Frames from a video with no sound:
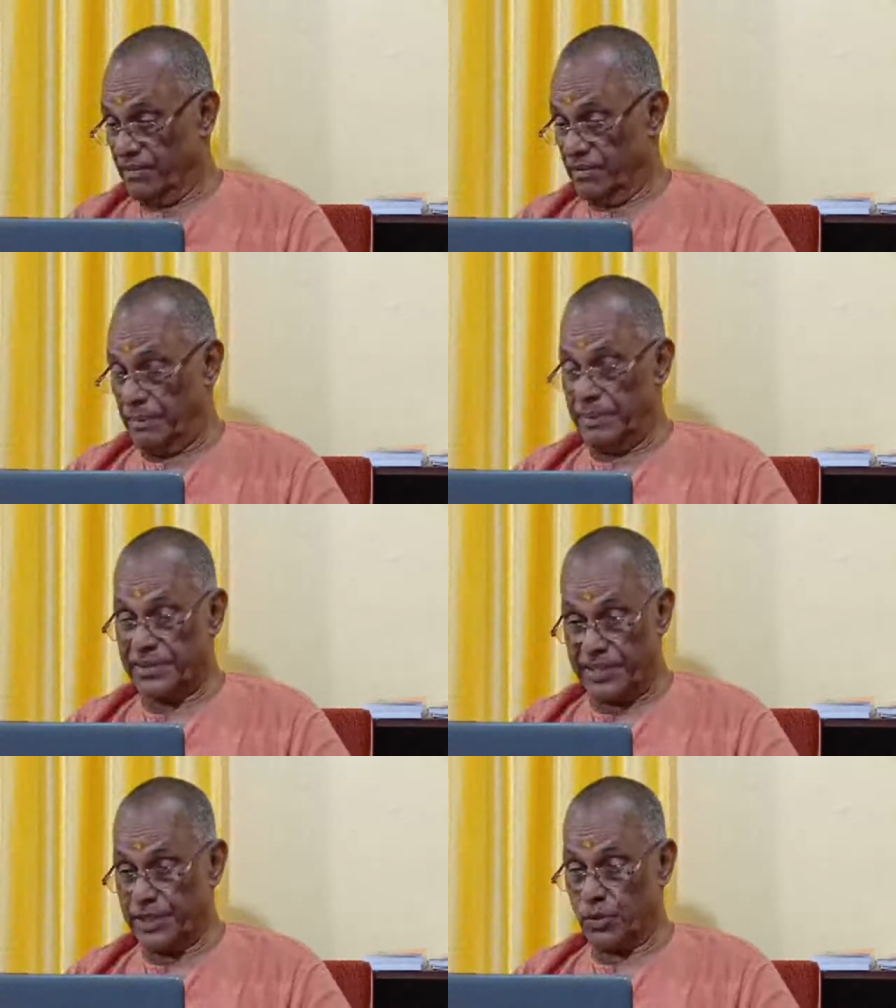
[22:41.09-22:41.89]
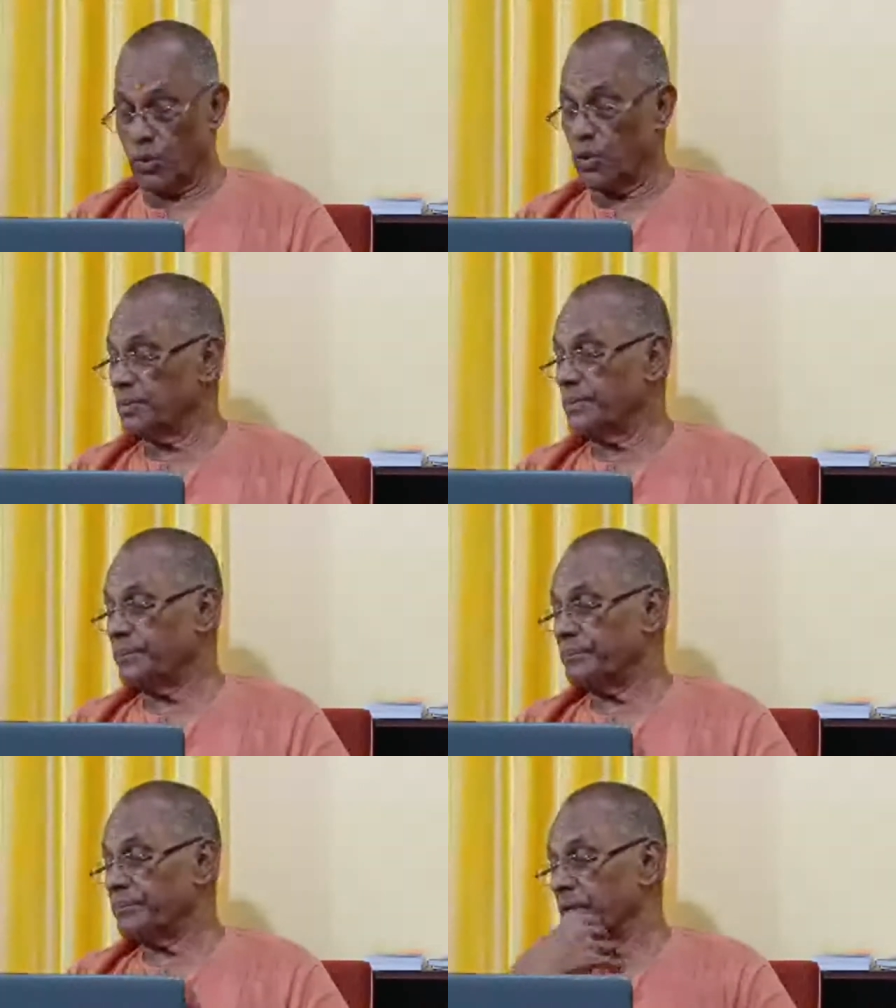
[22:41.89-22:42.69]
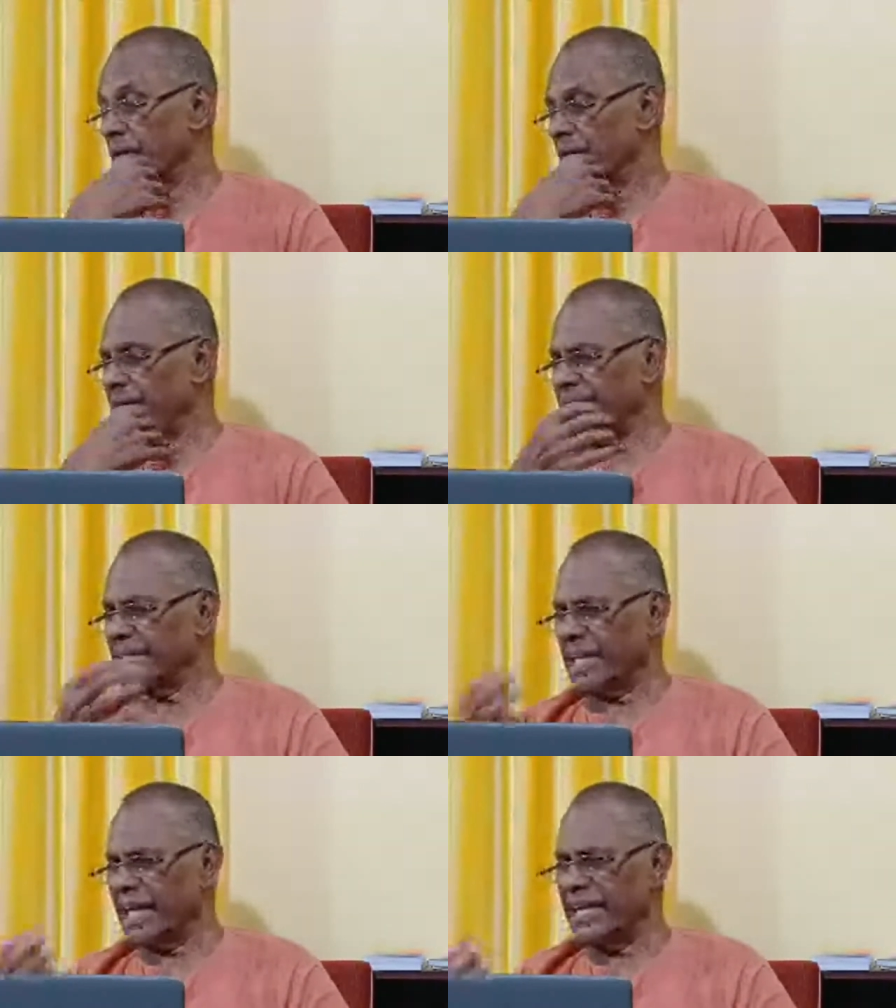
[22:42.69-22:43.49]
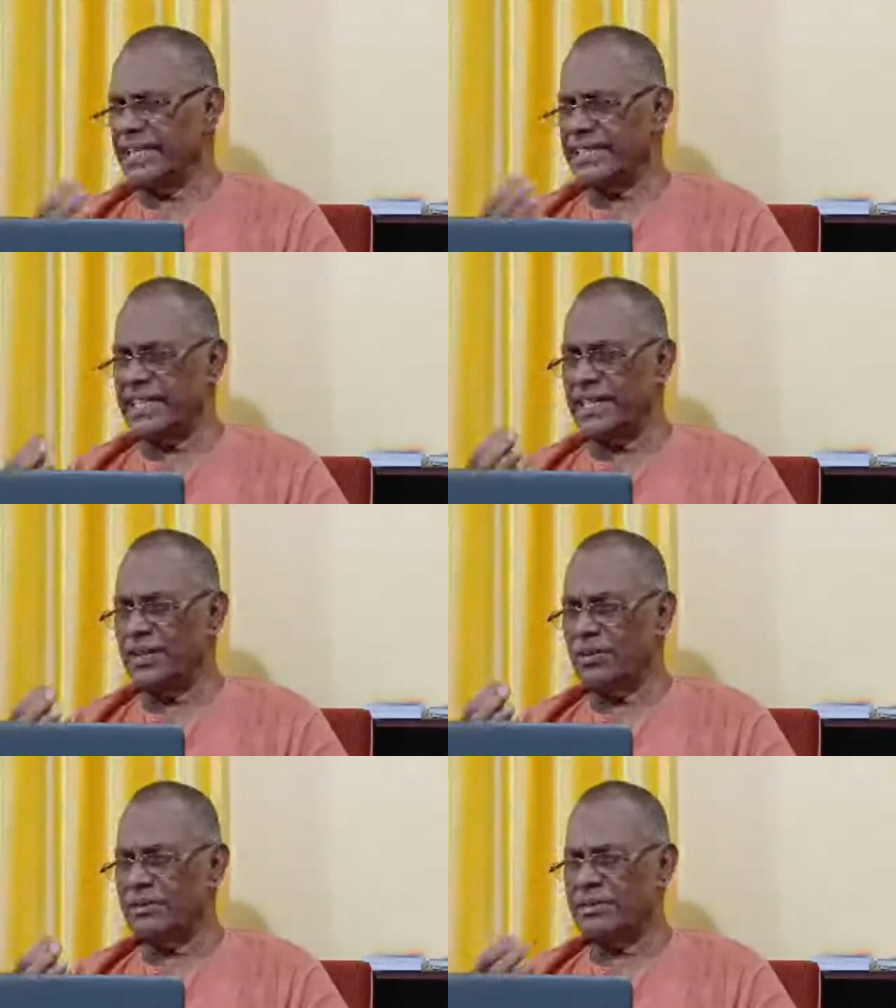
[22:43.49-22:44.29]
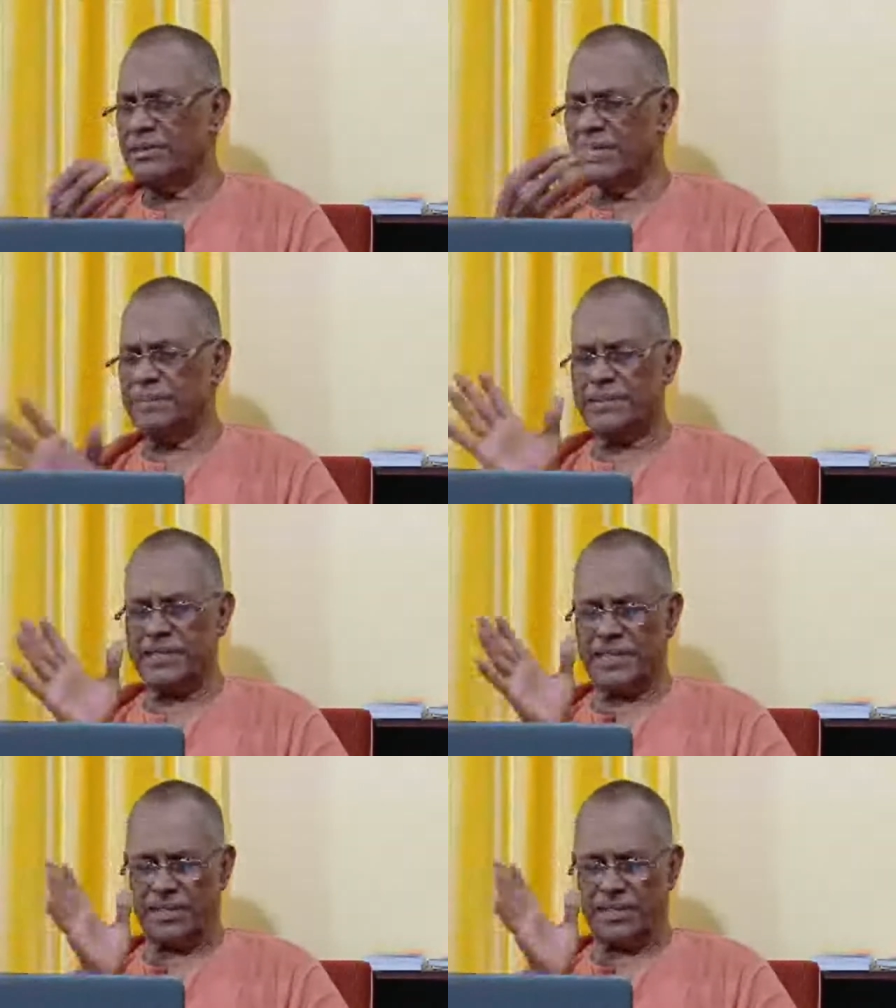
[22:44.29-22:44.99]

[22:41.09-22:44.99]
We may say so. Any slight thing, upsets us.